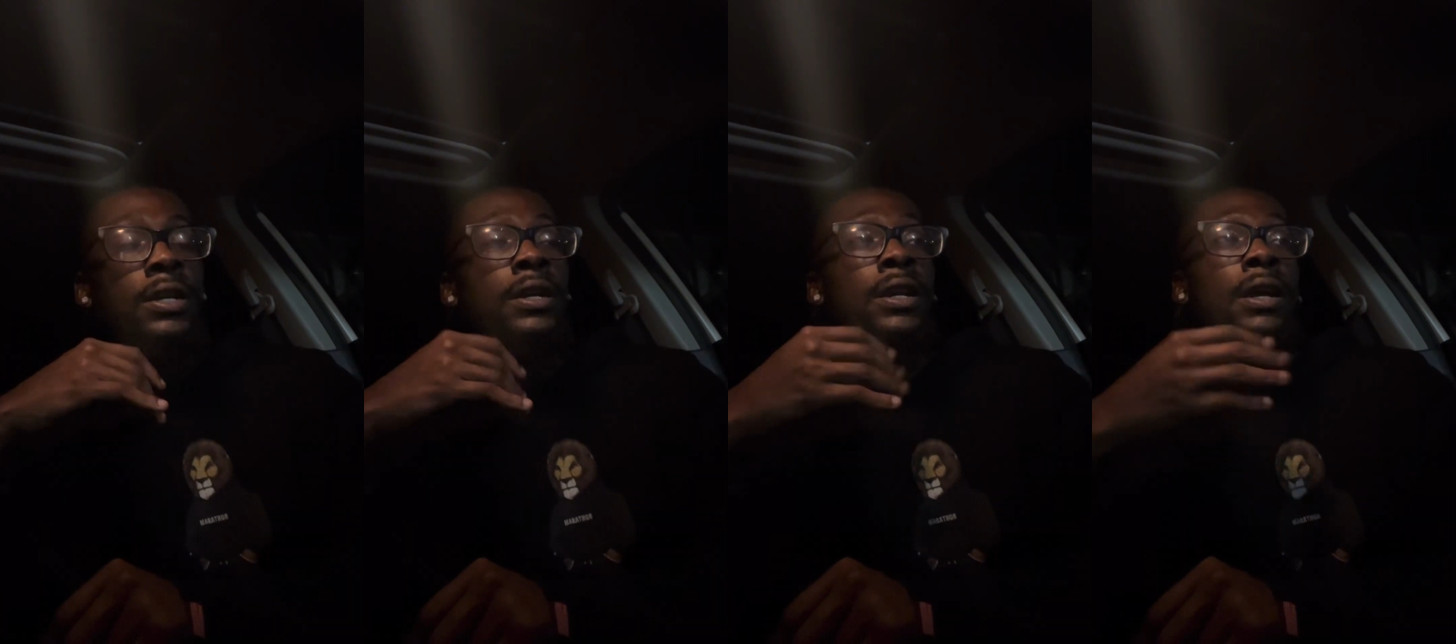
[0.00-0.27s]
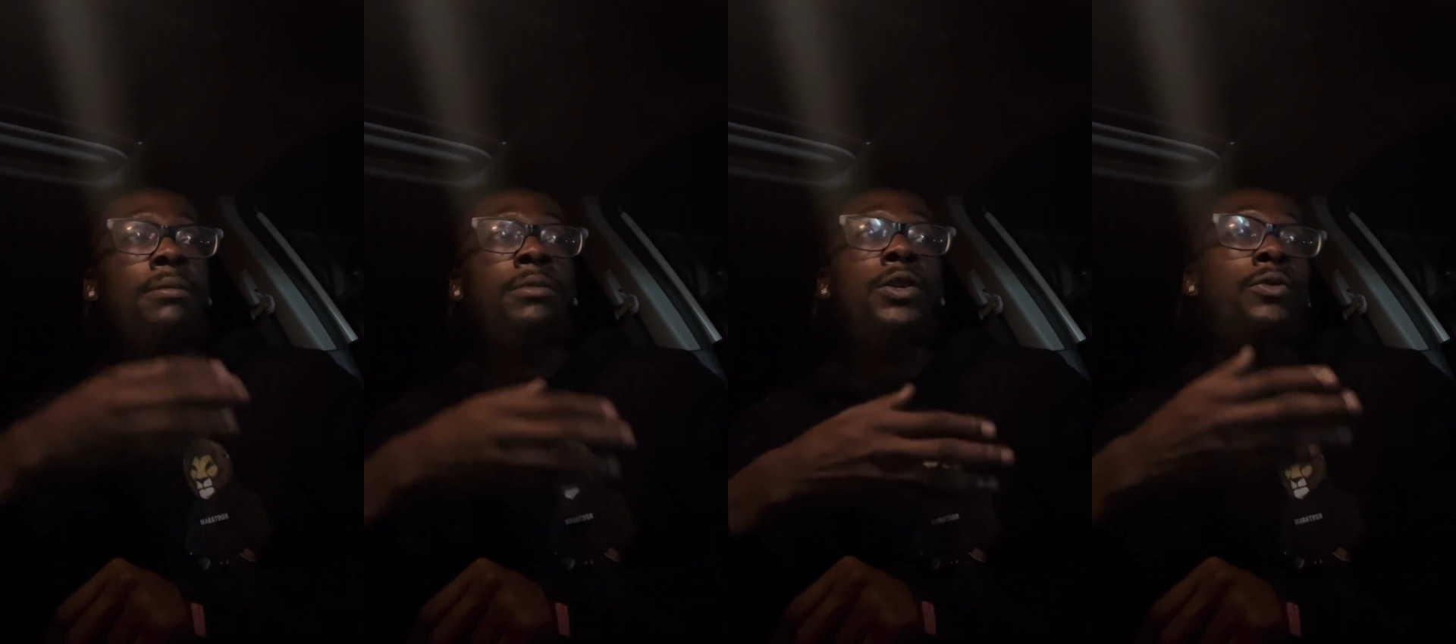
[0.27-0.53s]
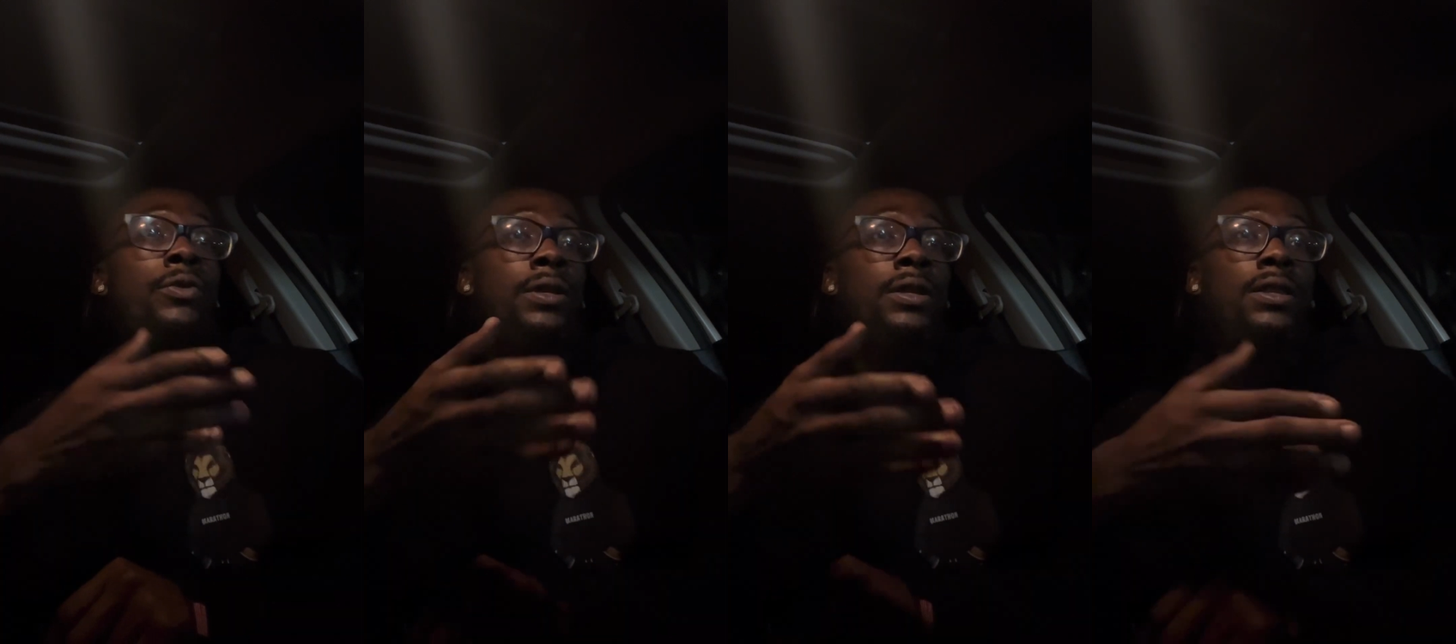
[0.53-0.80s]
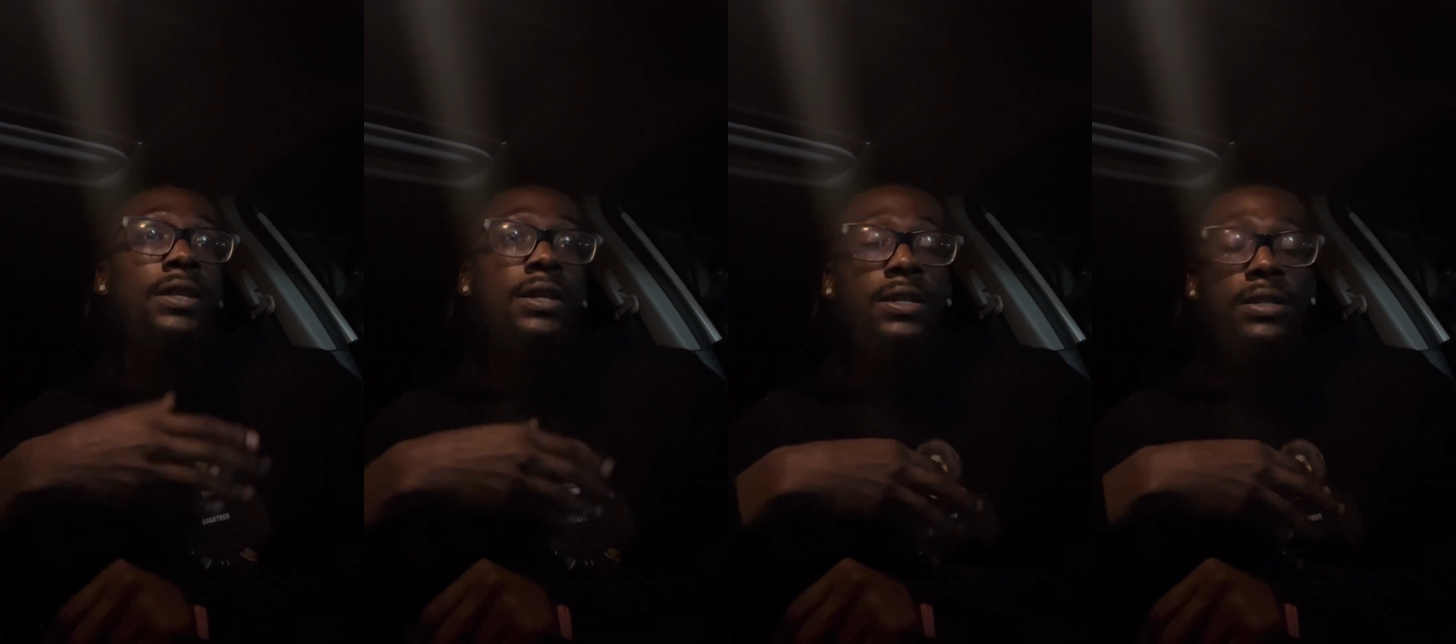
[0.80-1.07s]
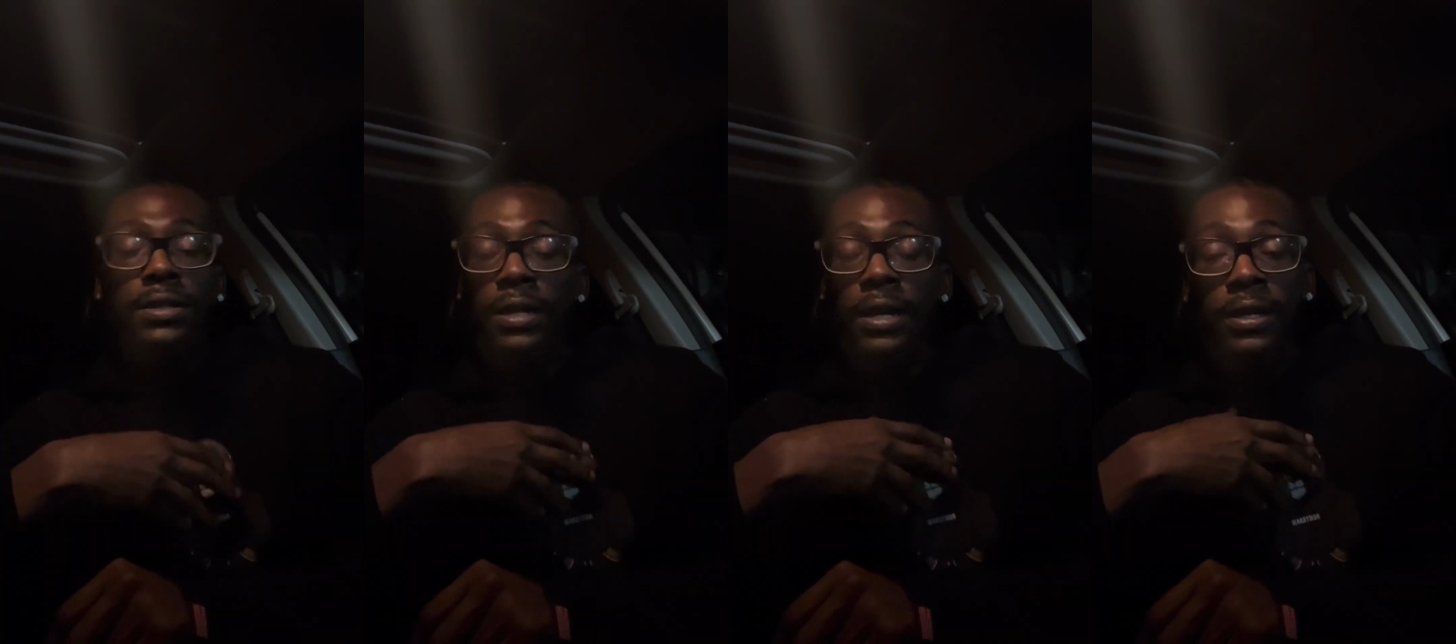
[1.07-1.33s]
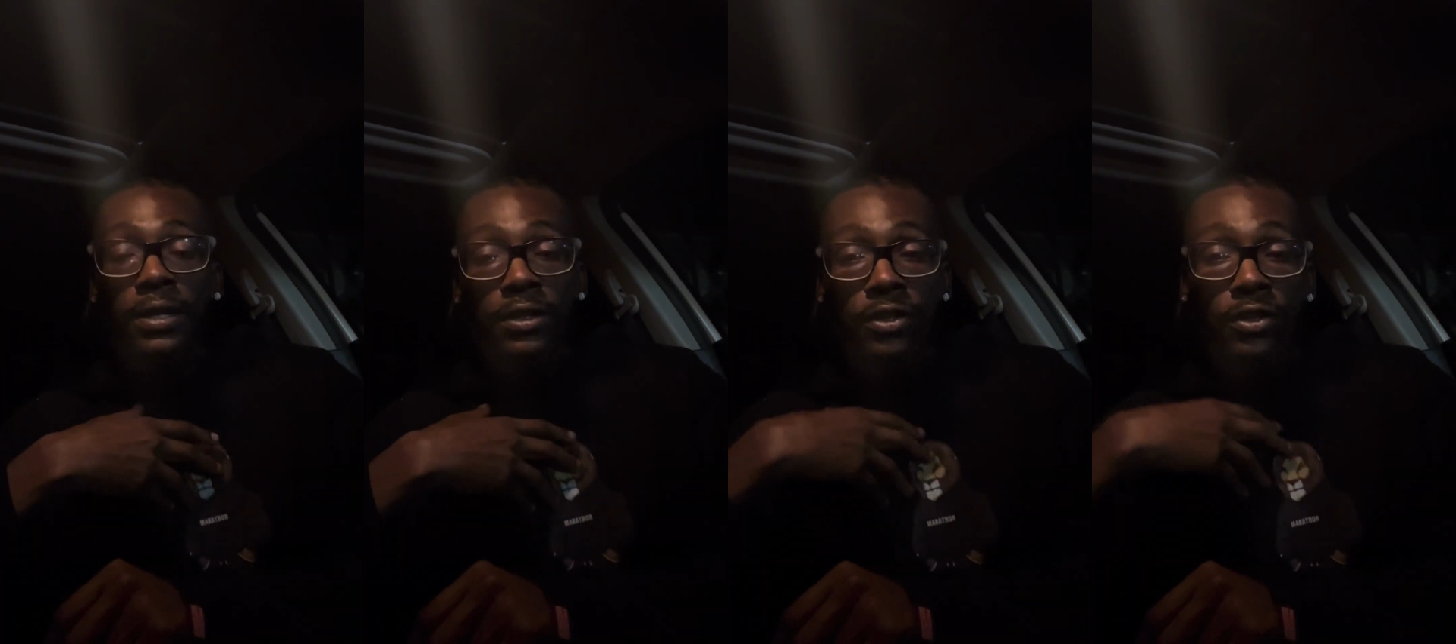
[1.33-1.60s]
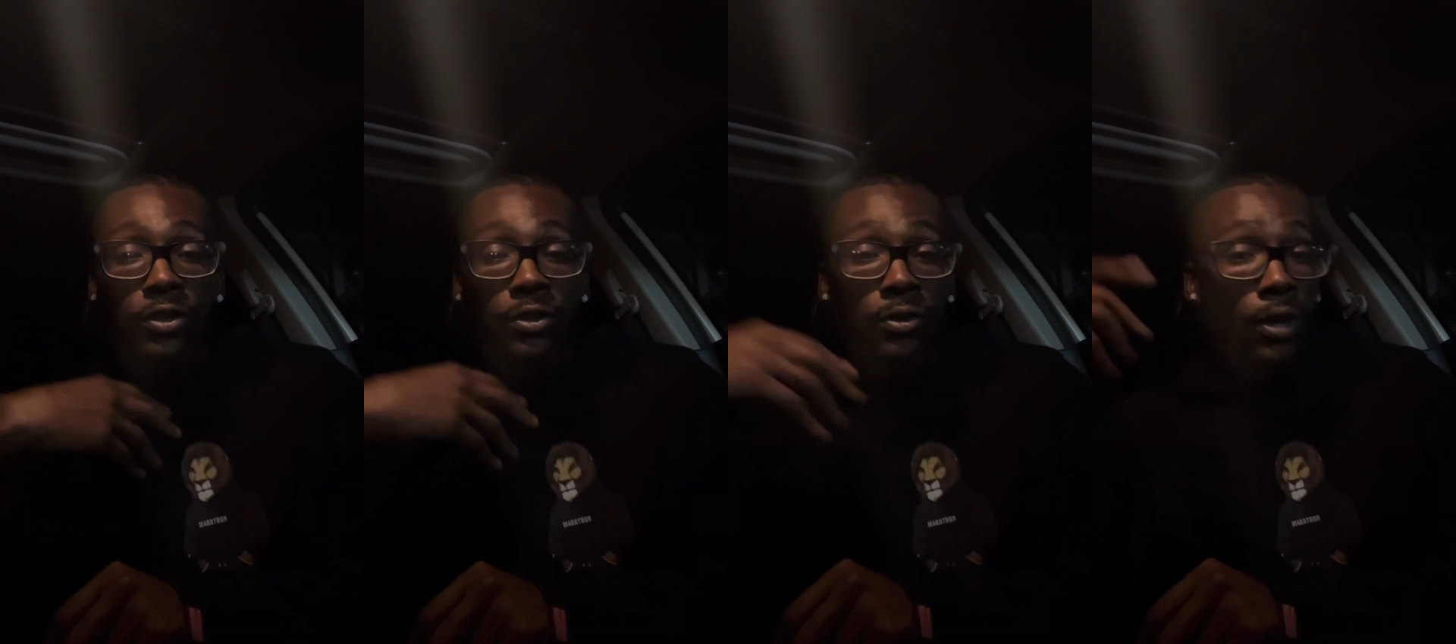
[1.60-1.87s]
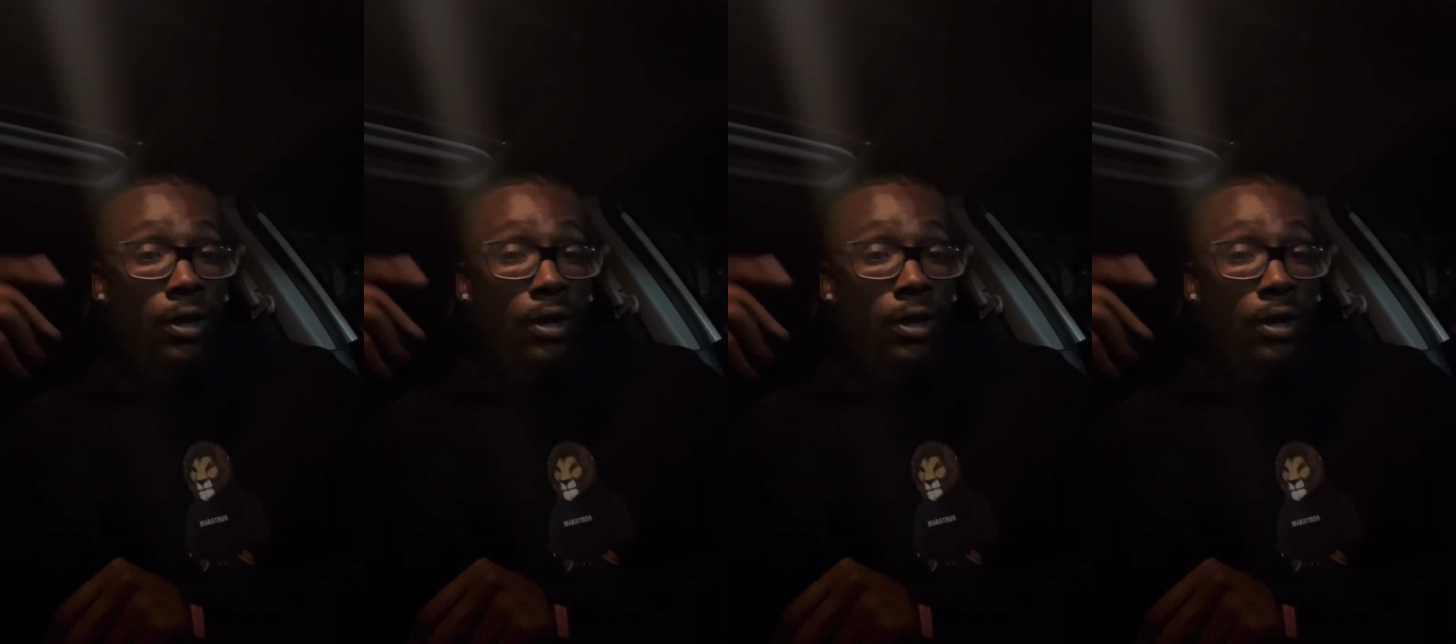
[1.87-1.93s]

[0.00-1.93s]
and I'm doing the things that I need to do,